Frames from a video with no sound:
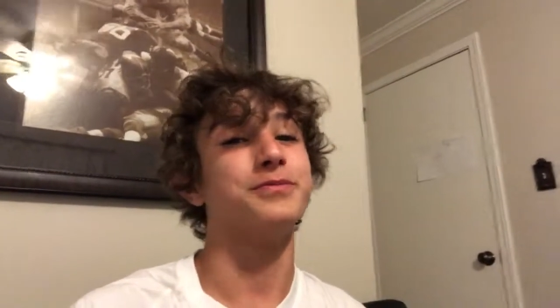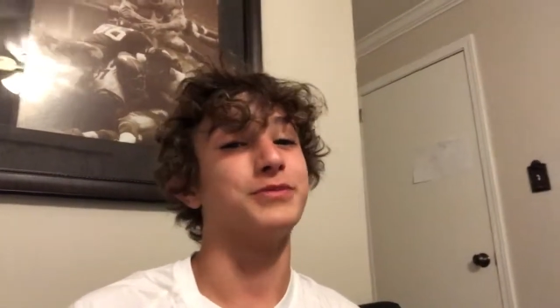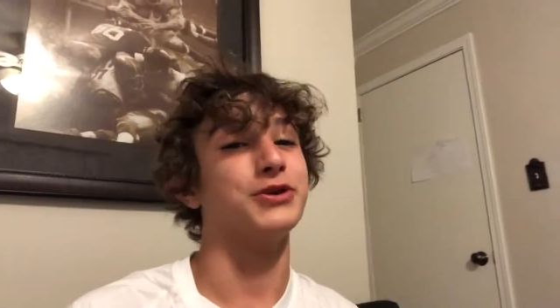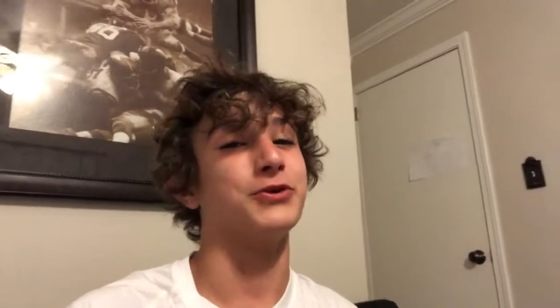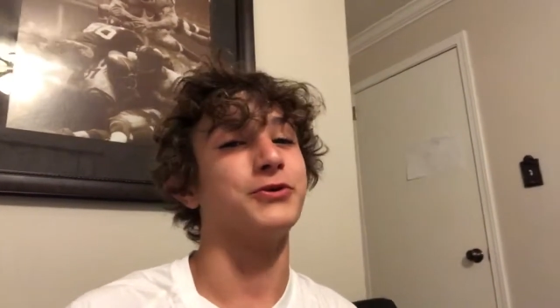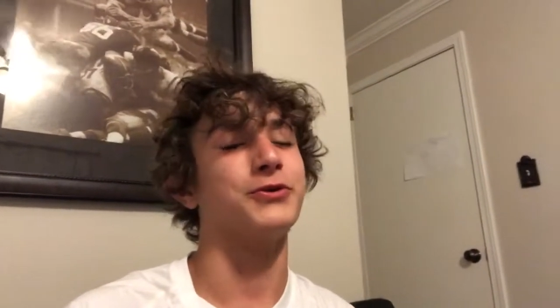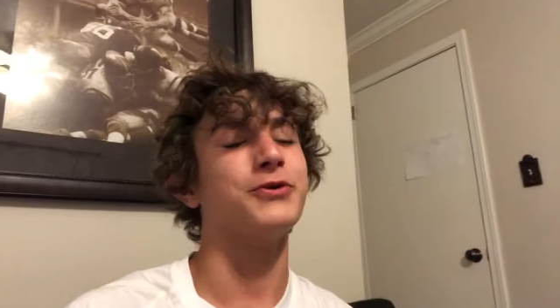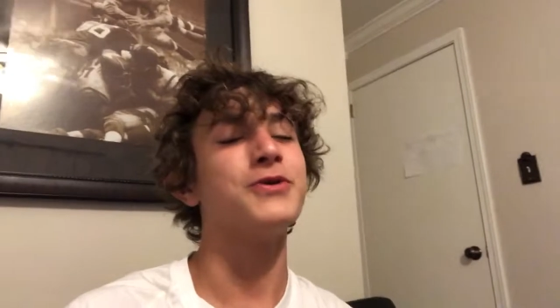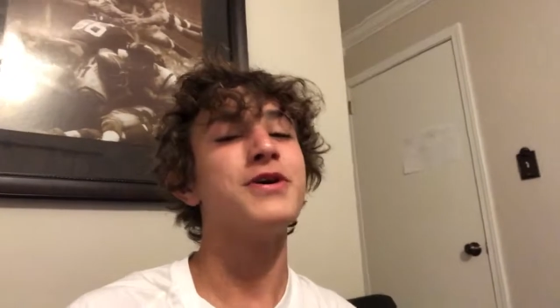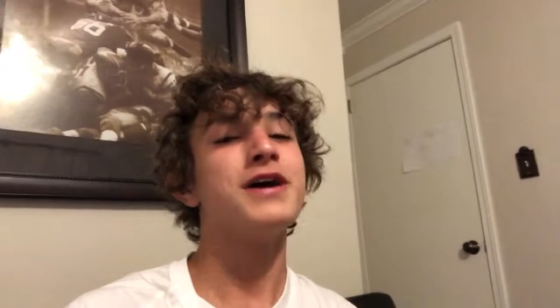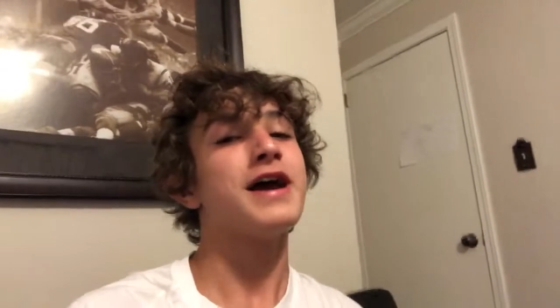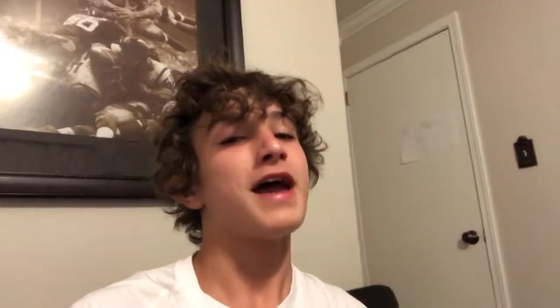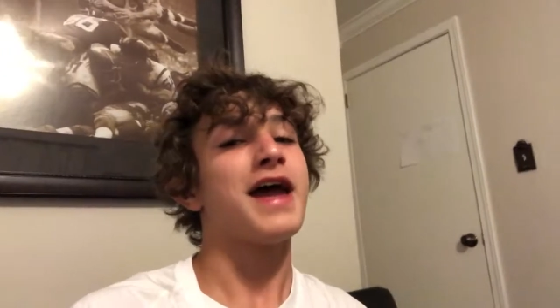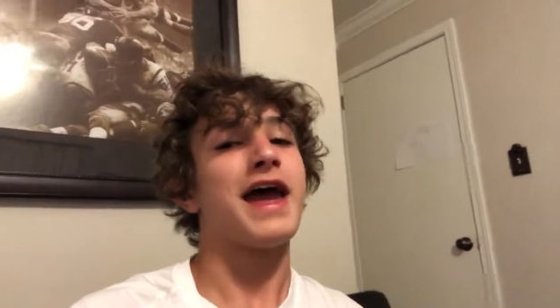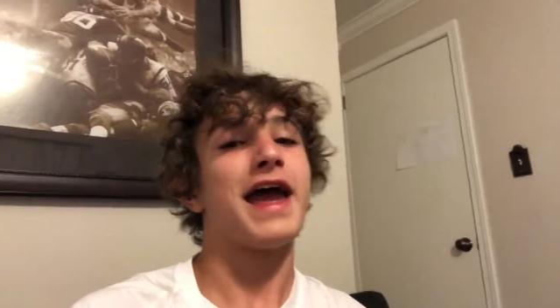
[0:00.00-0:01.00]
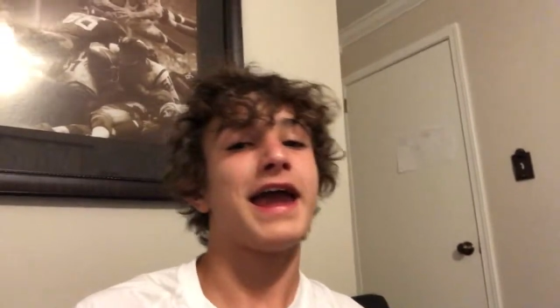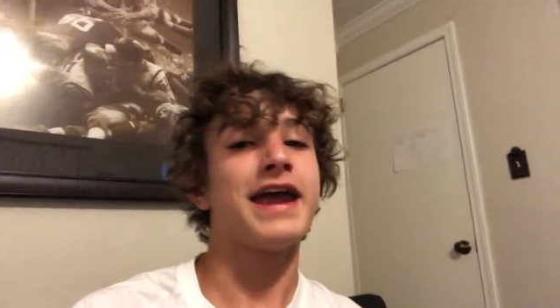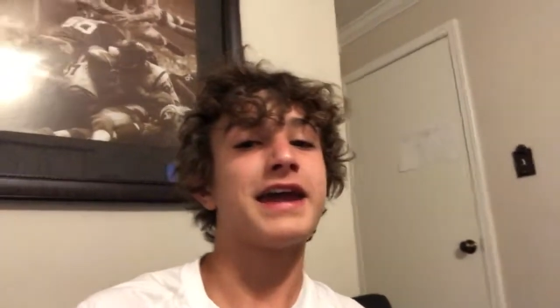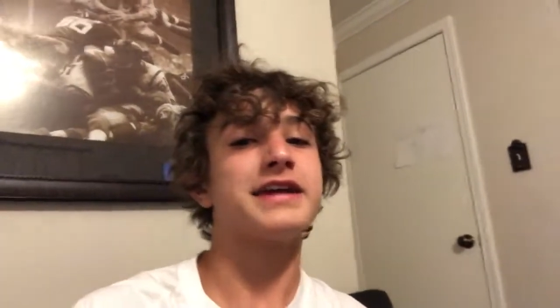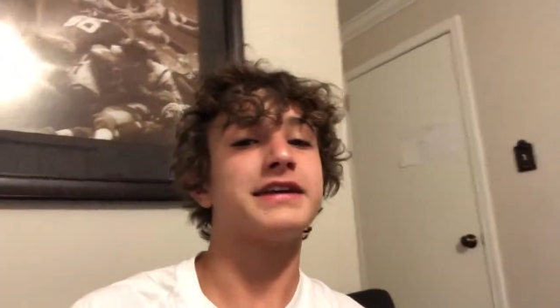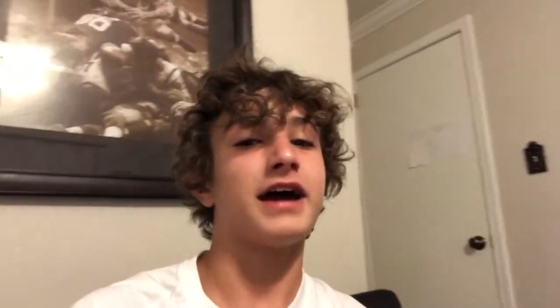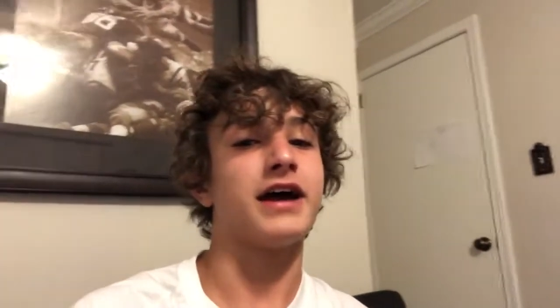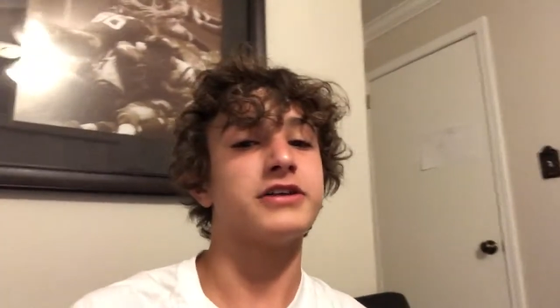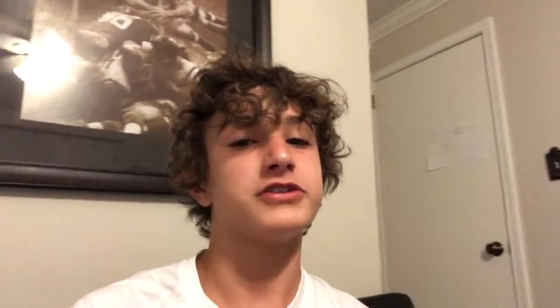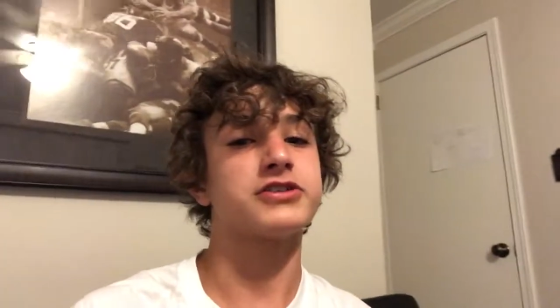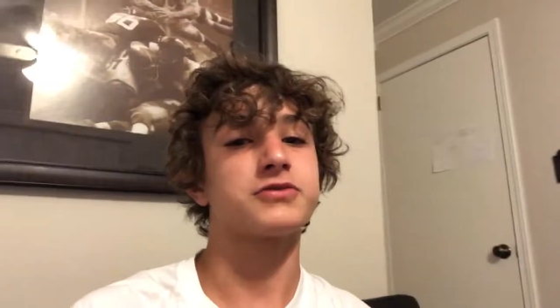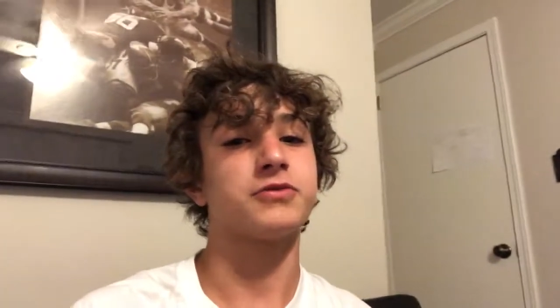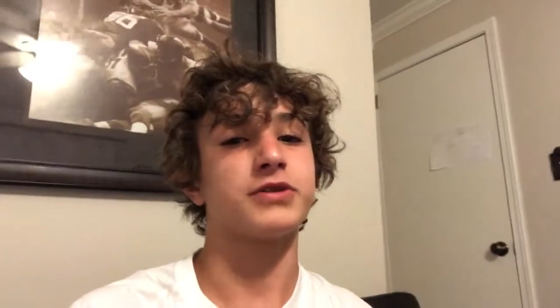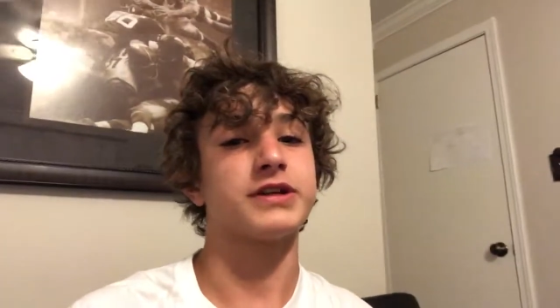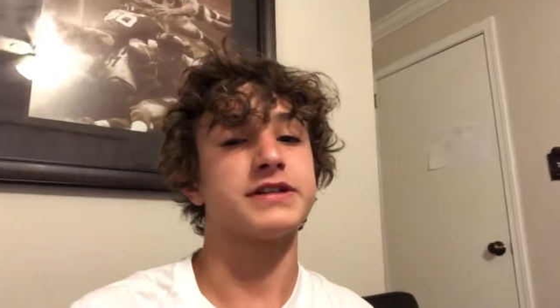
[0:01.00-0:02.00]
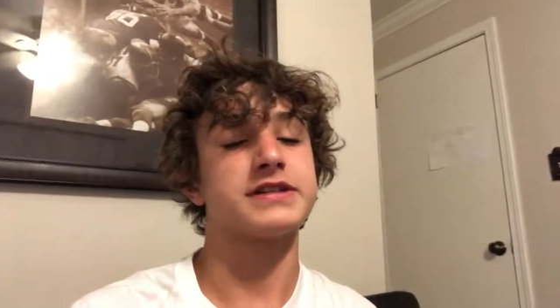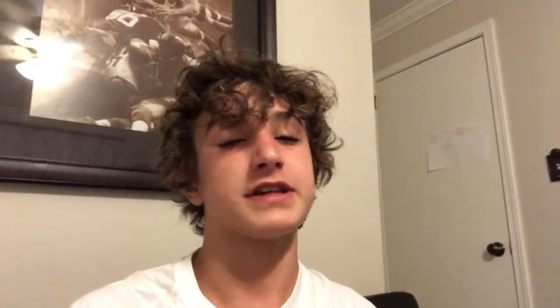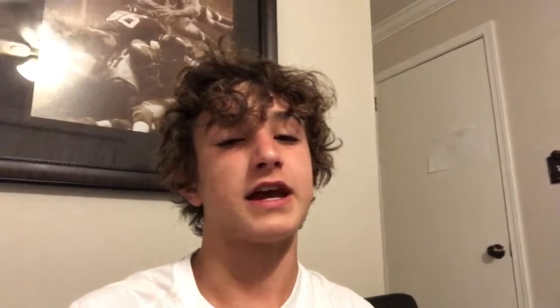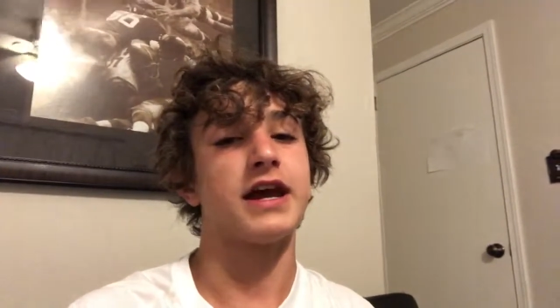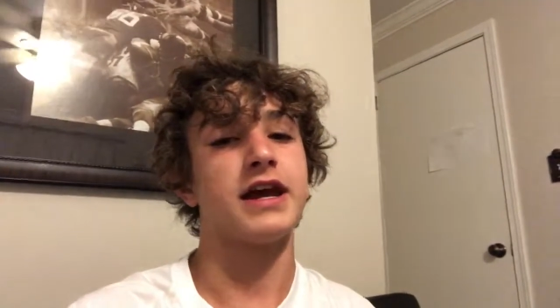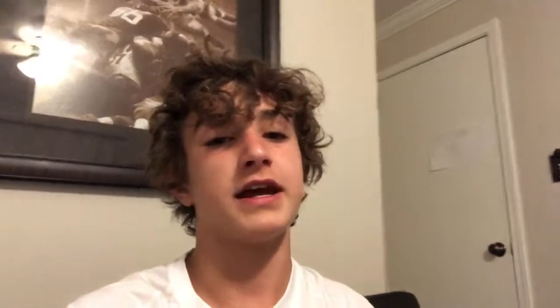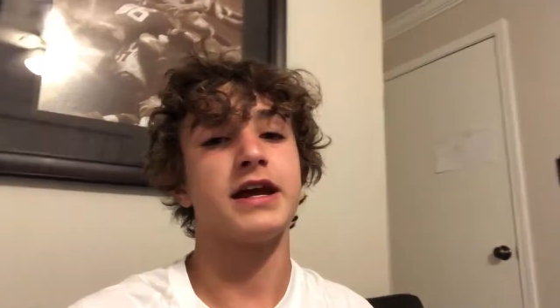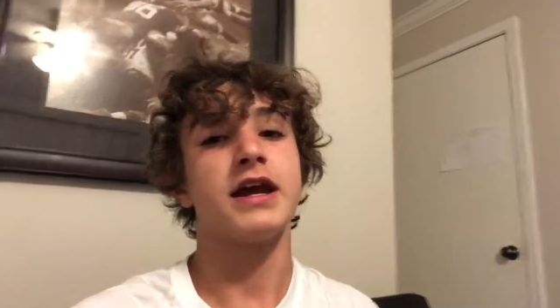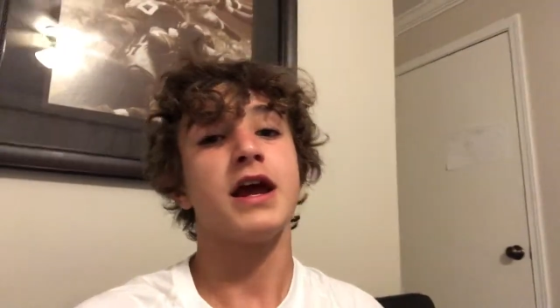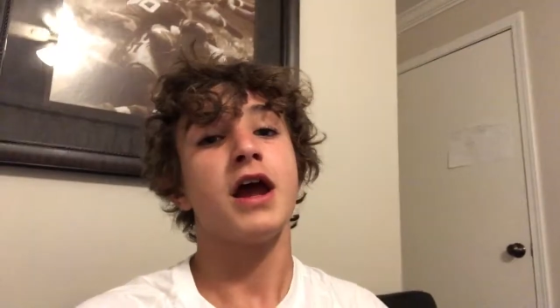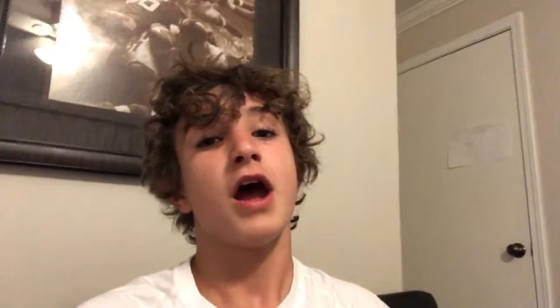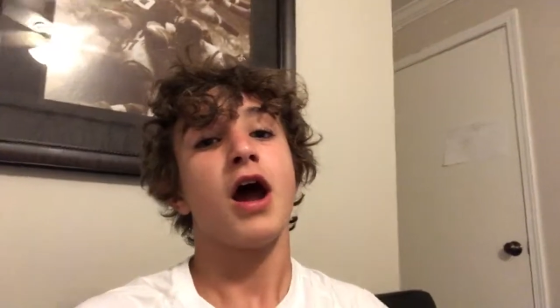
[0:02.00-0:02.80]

Mule, and I just want to say